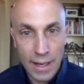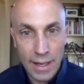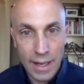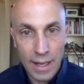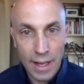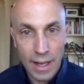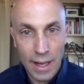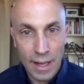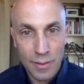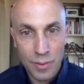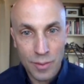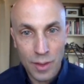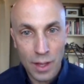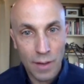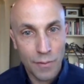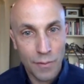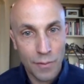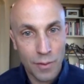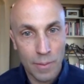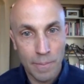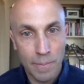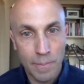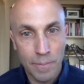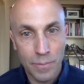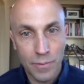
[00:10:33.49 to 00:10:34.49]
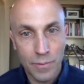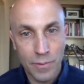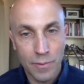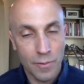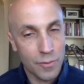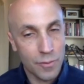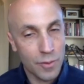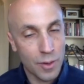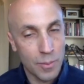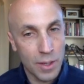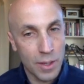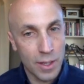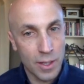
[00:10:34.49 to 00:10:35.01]
I think from
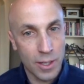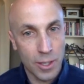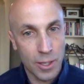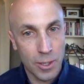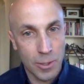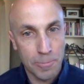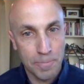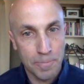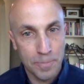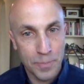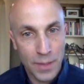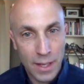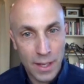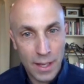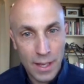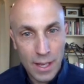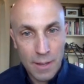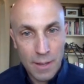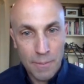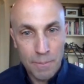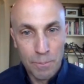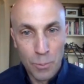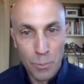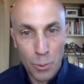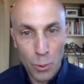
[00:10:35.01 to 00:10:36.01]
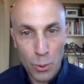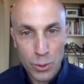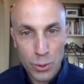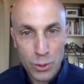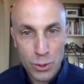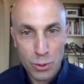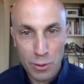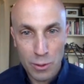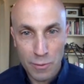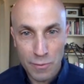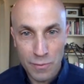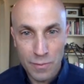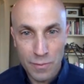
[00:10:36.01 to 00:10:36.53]
a more
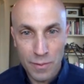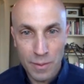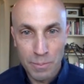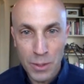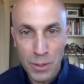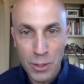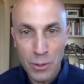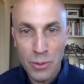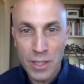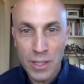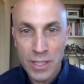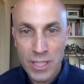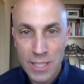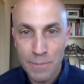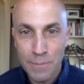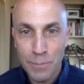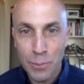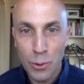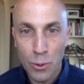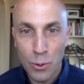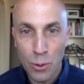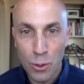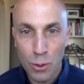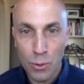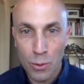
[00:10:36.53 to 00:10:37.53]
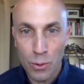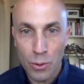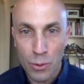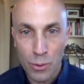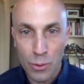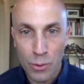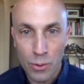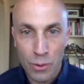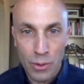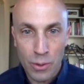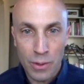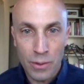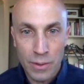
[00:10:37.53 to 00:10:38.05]
sort of municipal
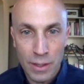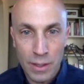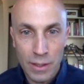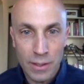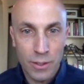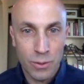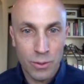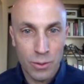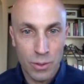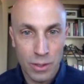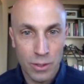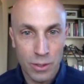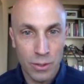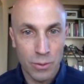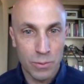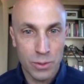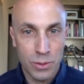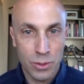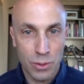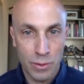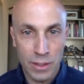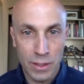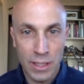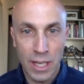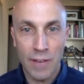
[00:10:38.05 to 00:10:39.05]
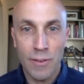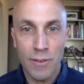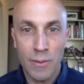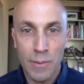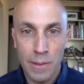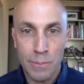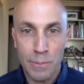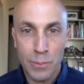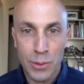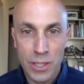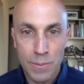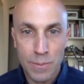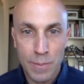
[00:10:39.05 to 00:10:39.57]
or sort of
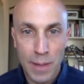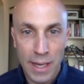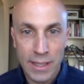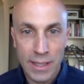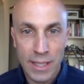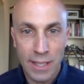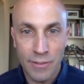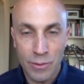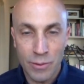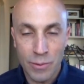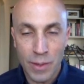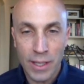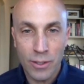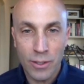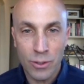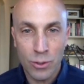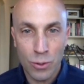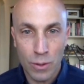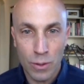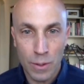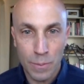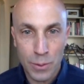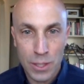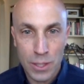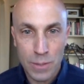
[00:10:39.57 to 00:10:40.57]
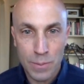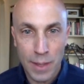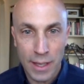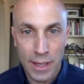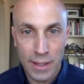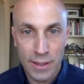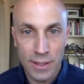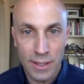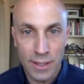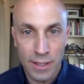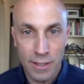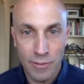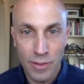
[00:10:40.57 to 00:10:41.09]
government perspective and regulatory
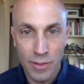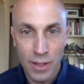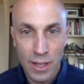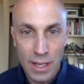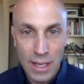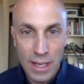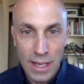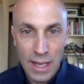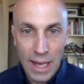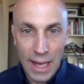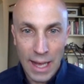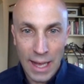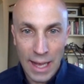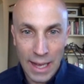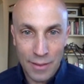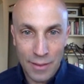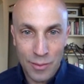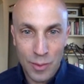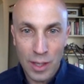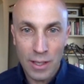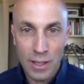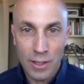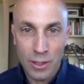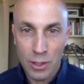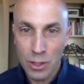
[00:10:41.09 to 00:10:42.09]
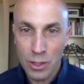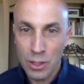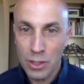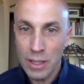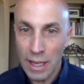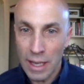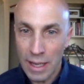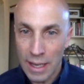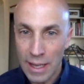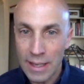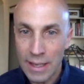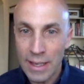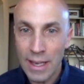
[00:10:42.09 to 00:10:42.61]
perspective, I think
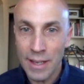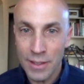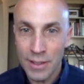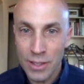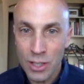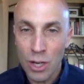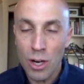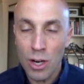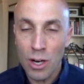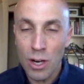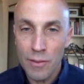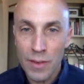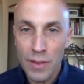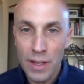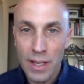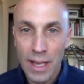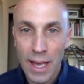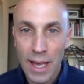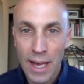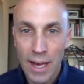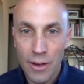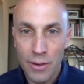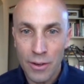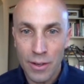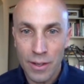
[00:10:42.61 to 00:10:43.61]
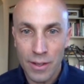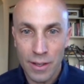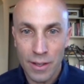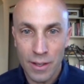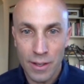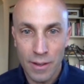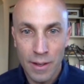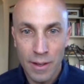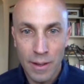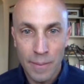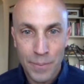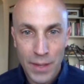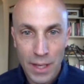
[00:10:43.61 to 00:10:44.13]
again carving out a
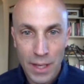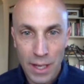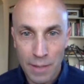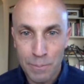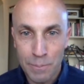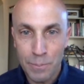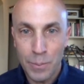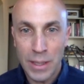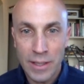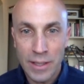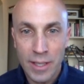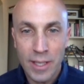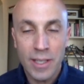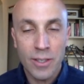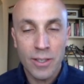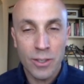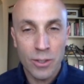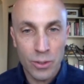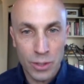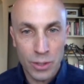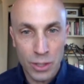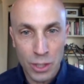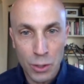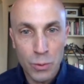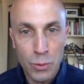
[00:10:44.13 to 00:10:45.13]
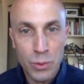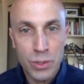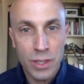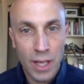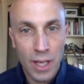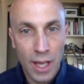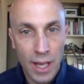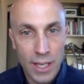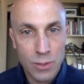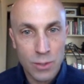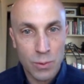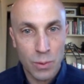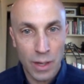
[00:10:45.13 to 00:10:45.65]
particular use
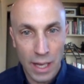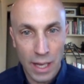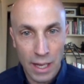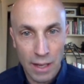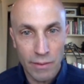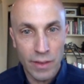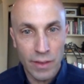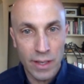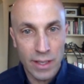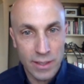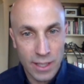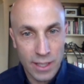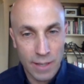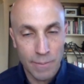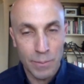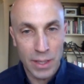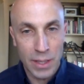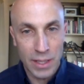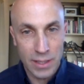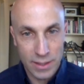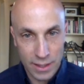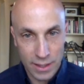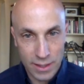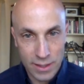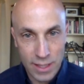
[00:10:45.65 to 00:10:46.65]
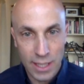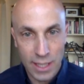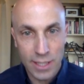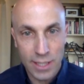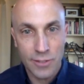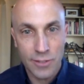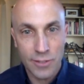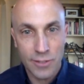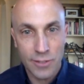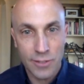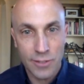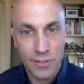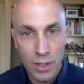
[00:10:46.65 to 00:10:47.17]
case where AVs can be
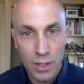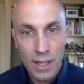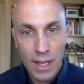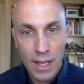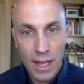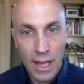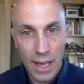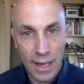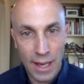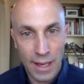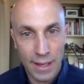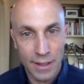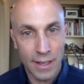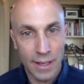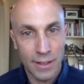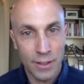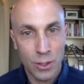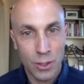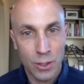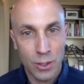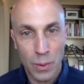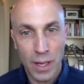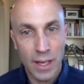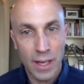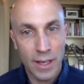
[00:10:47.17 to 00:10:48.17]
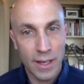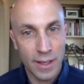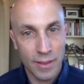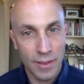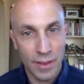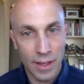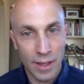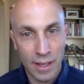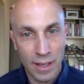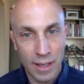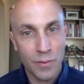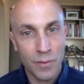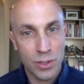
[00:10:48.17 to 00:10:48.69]
successful and creating
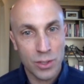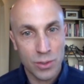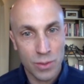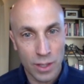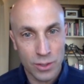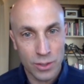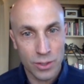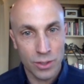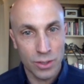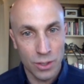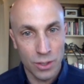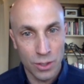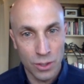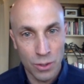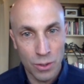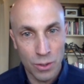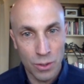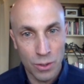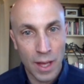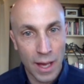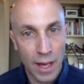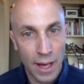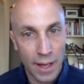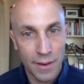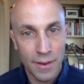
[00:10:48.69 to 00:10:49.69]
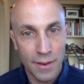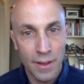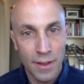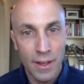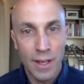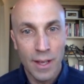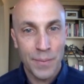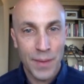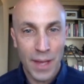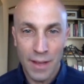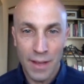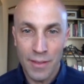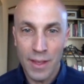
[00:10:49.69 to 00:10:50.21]
the infrastructure to do that,
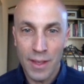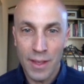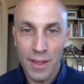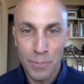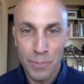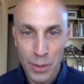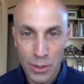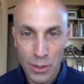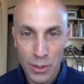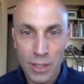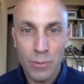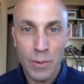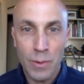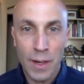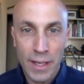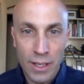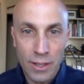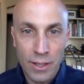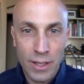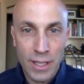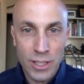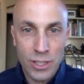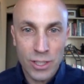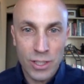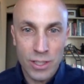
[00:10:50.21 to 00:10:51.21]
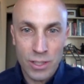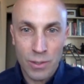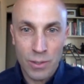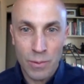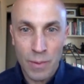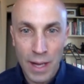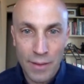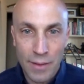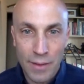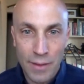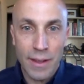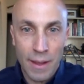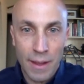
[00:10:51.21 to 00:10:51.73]
and then building regulations
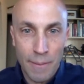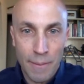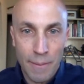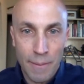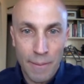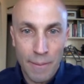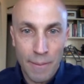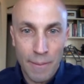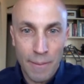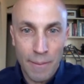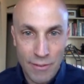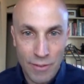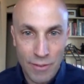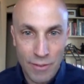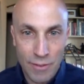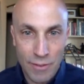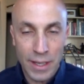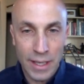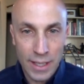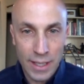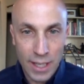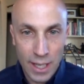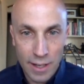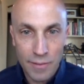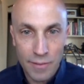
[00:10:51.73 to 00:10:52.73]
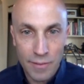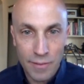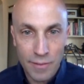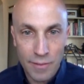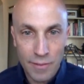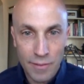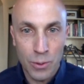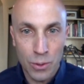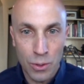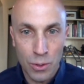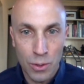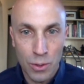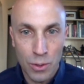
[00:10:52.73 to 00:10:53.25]
around that makes everybody
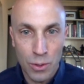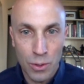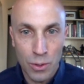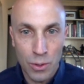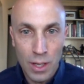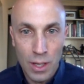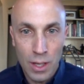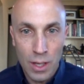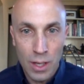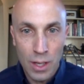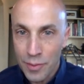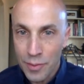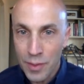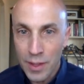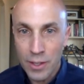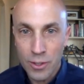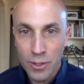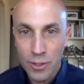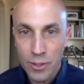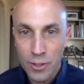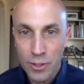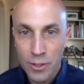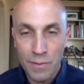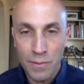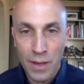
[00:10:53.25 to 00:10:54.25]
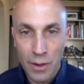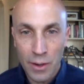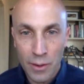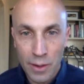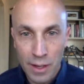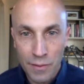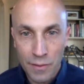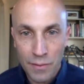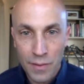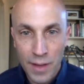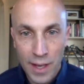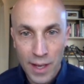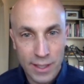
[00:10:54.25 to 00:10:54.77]
comfortable, I think could be very
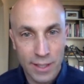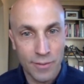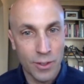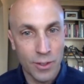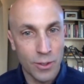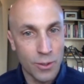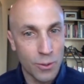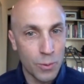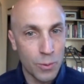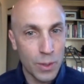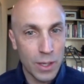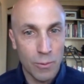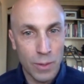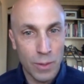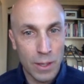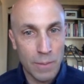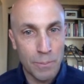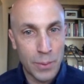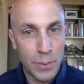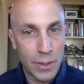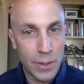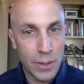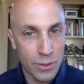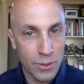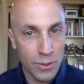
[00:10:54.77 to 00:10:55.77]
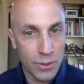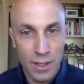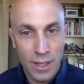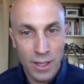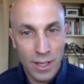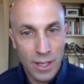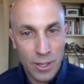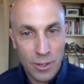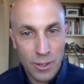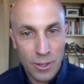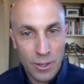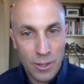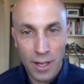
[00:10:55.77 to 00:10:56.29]
effective. We build
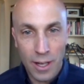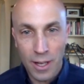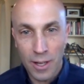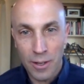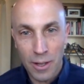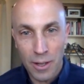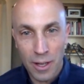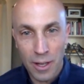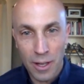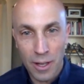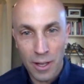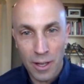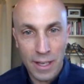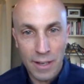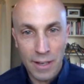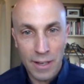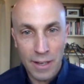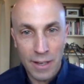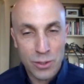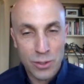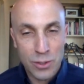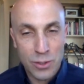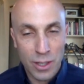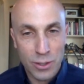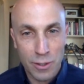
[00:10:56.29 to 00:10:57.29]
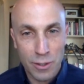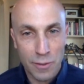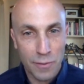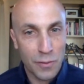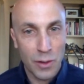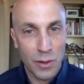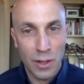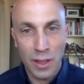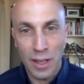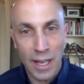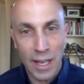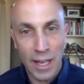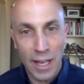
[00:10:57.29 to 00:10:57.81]
infrastructure
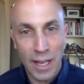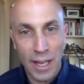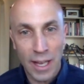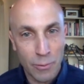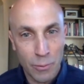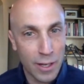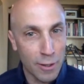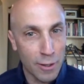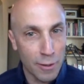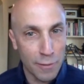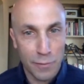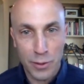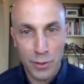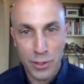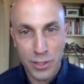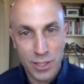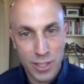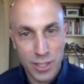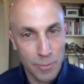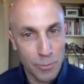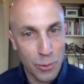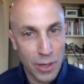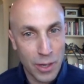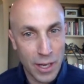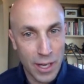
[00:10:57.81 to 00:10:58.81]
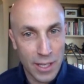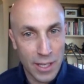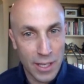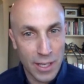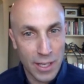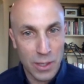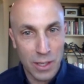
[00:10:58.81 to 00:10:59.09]
for light rail, for subways.